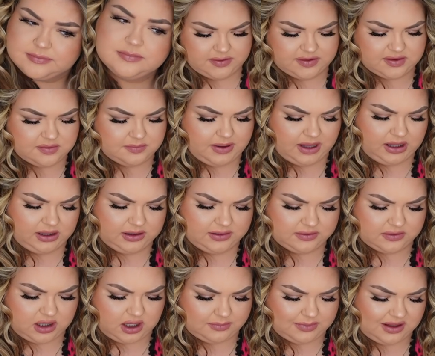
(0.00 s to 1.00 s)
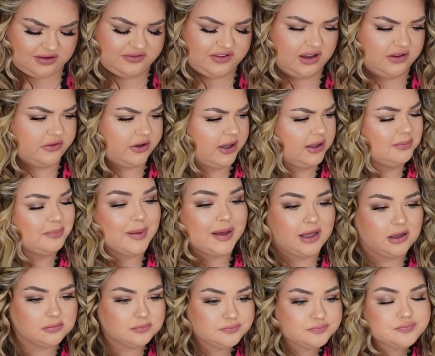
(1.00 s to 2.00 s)
The smell is not my favorite,
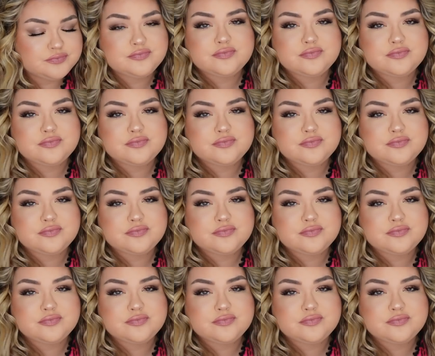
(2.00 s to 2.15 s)
but